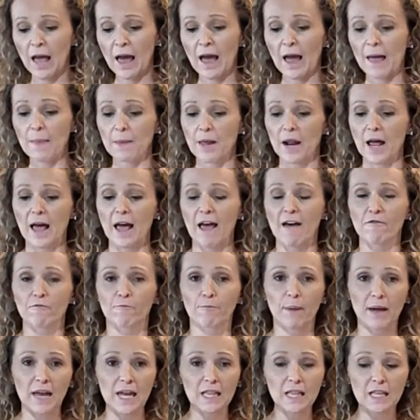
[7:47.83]
And then I have
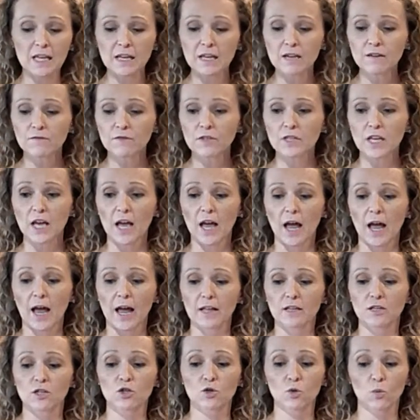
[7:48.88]
bay leaves
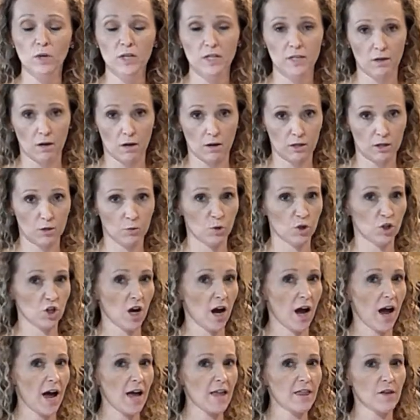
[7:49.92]
and soy sauce, which
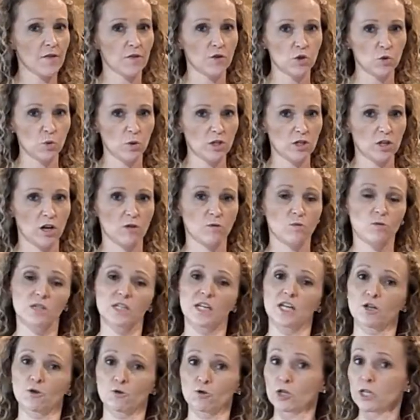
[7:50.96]
I thought the soy sauce was an
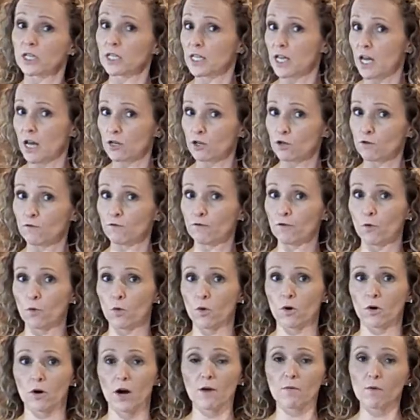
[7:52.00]
interesting touch
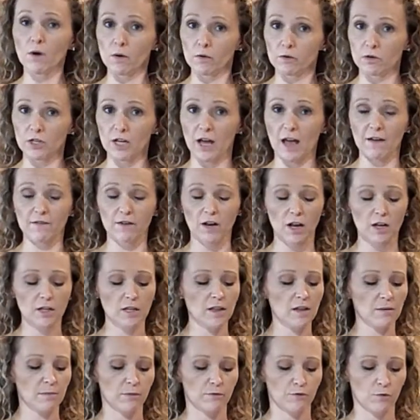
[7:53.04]
for a roast. I had not done
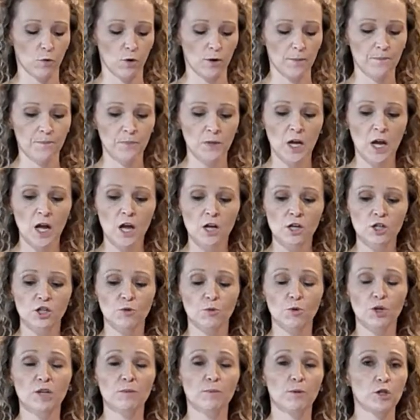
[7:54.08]
that before. So we're
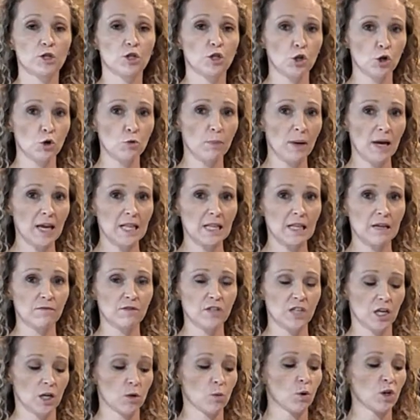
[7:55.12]
gonna put two bay leaves
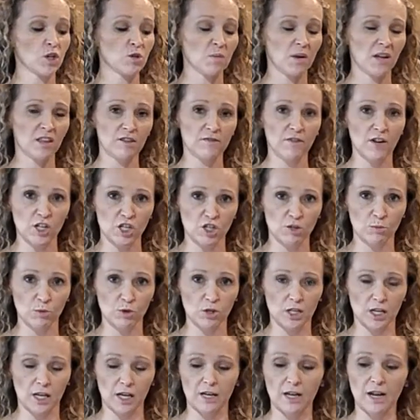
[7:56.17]
in once we get the vegetables
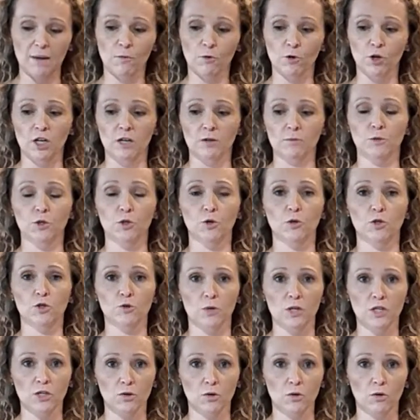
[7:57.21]
in, and we're gonna do a
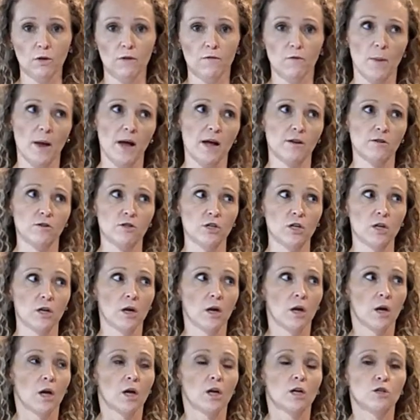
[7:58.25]
drizzle of about
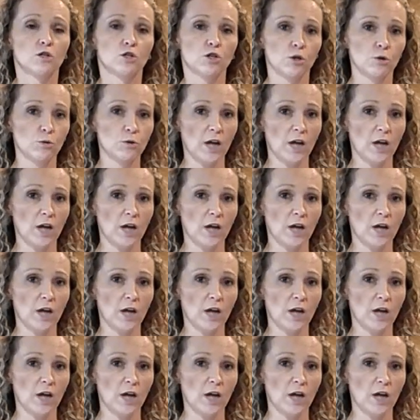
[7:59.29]
two